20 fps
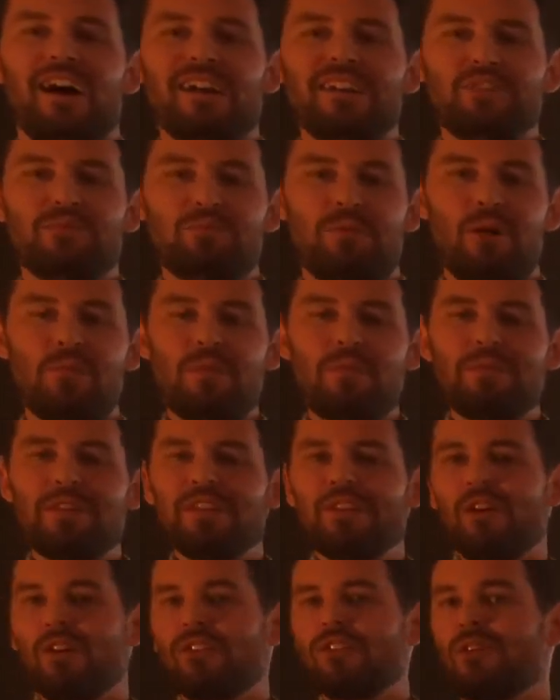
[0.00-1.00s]
It's
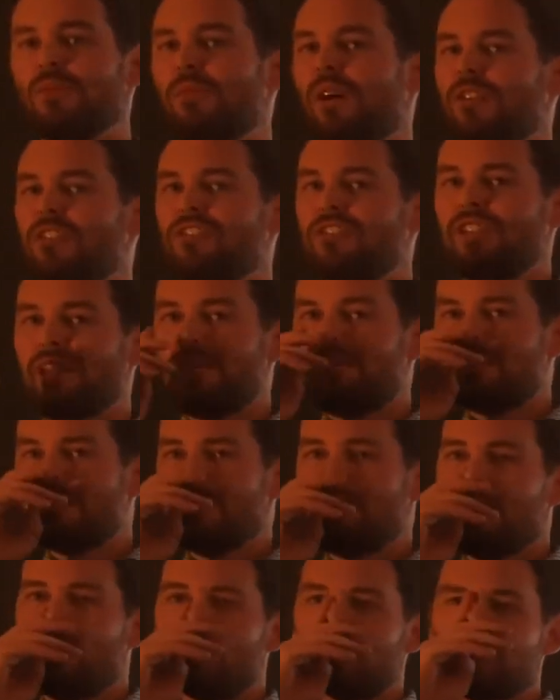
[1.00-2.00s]
probably not so much the
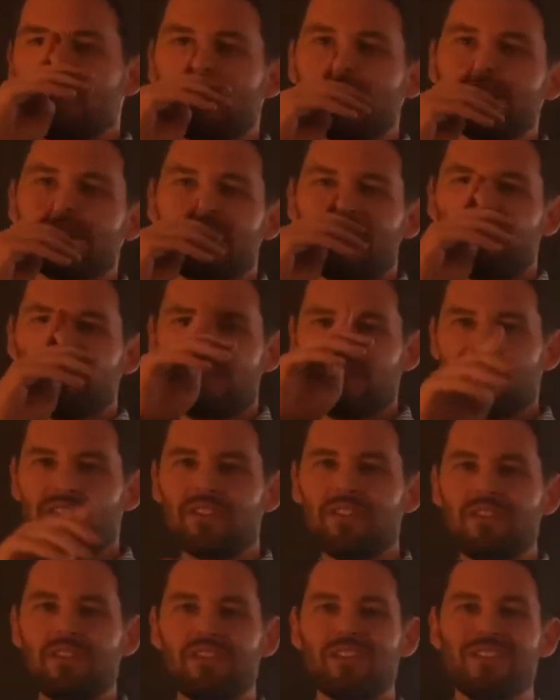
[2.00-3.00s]
epidemiological
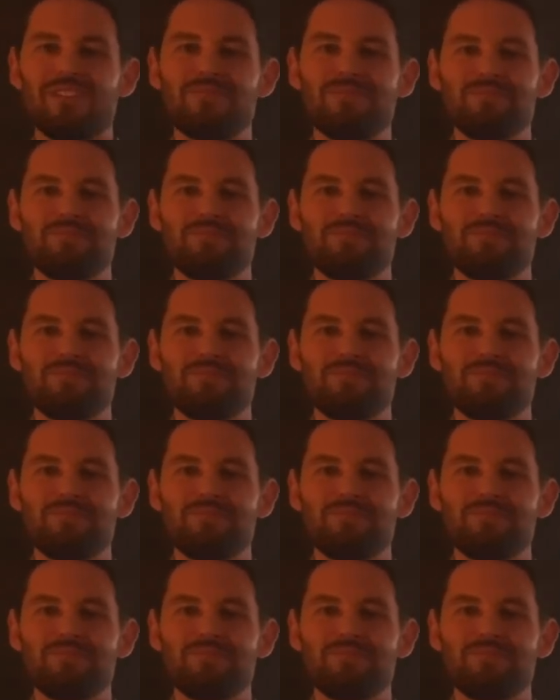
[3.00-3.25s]
differences.